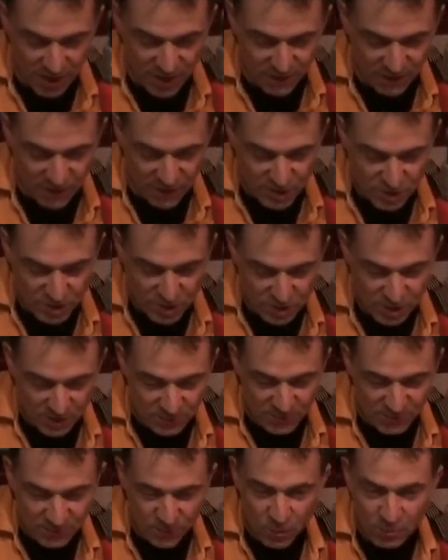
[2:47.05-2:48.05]
I first heard it
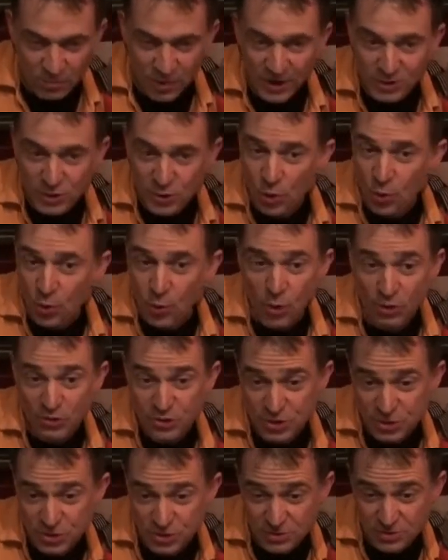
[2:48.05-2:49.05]
performed by Doc
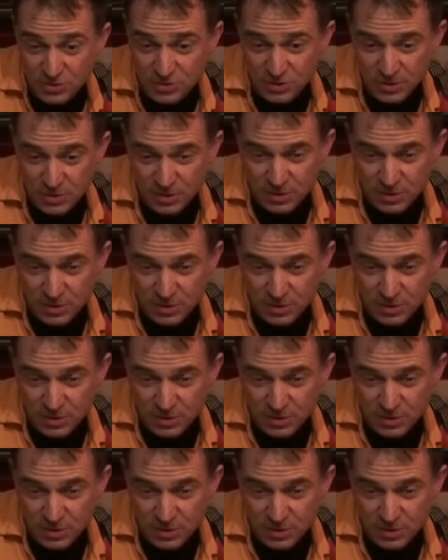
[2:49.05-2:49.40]
Watson,